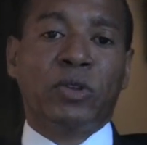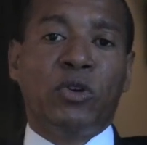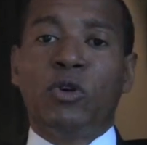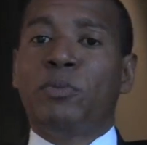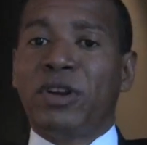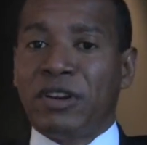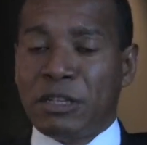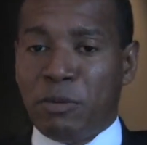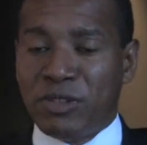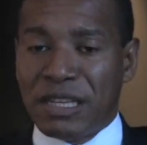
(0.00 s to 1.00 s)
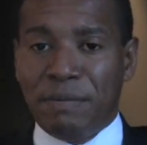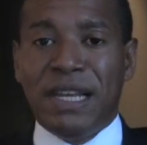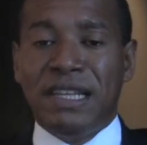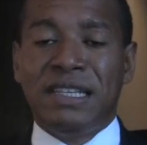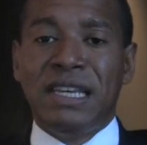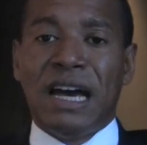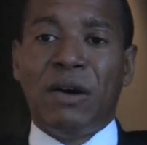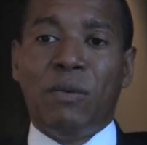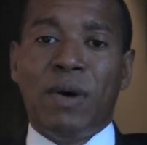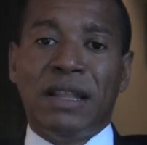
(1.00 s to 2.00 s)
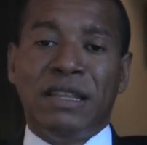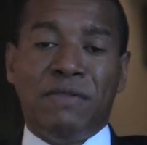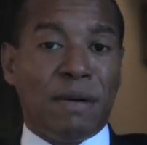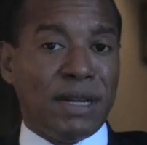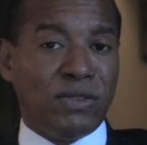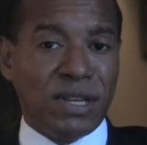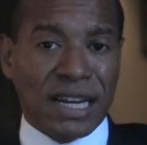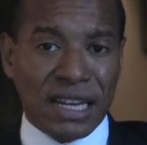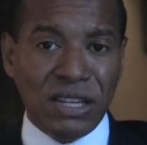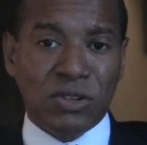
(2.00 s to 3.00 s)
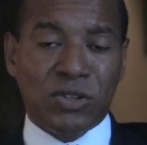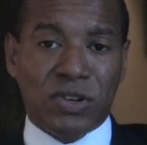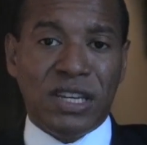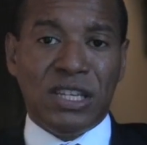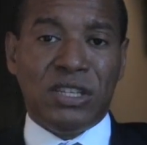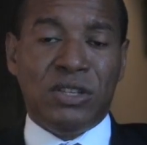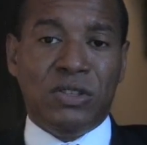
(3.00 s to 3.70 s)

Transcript: corporate responsibility, and what the pharmaceutical industry is